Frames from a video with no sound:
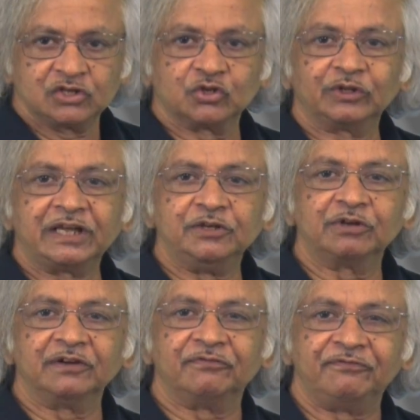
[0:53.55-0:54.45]
so that
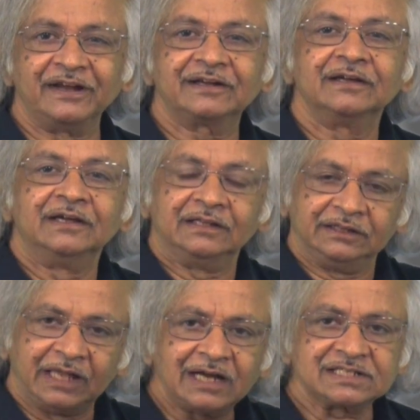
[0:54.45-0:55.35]
you can fit
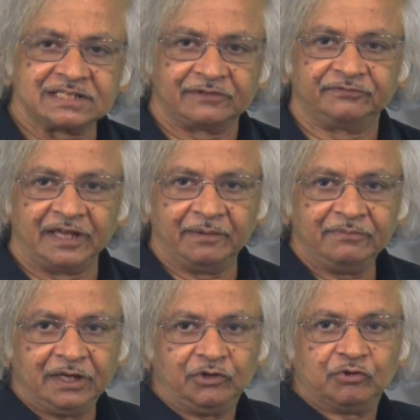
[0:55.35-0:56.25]
lots of
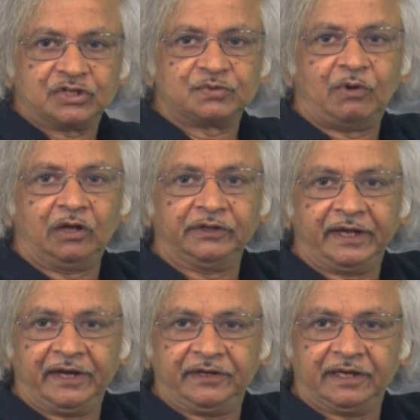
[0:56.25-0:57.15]
them into a
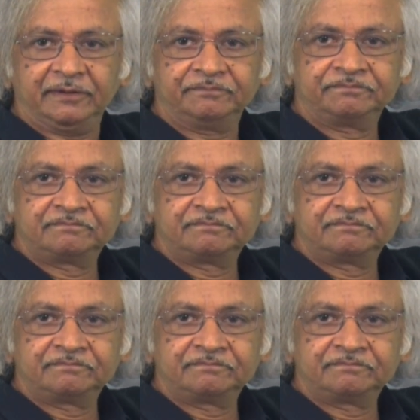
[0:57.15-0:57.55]
small area.